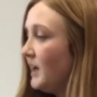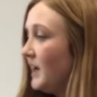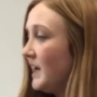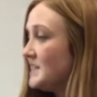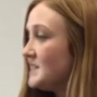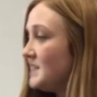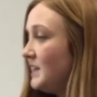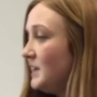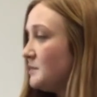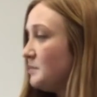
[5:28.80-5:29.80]
A
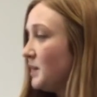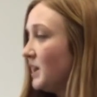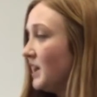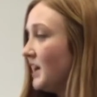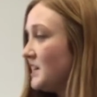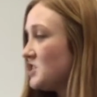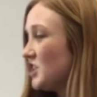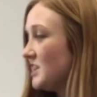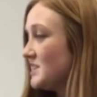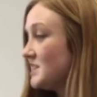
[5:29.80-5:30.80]
seed
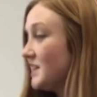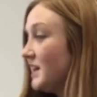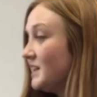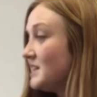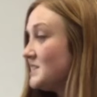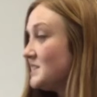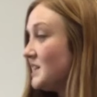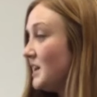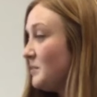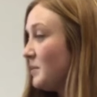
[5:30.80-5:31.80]
plunges. The
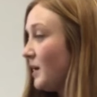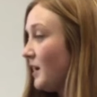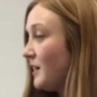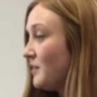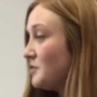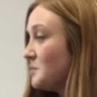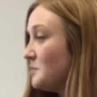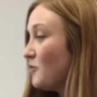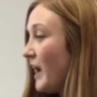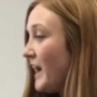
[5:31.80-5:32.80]
seed pod of the
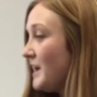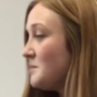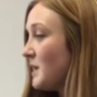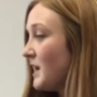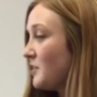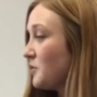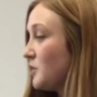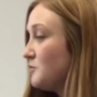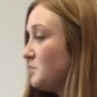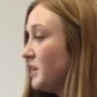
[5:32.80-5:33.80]
red
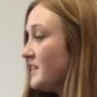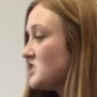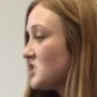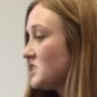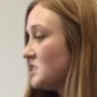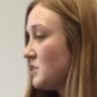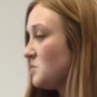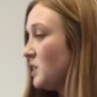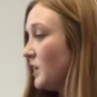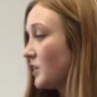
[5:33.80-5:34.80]
mangrove plunges into the
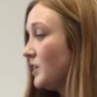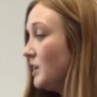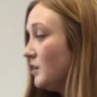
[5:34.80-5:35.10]
water.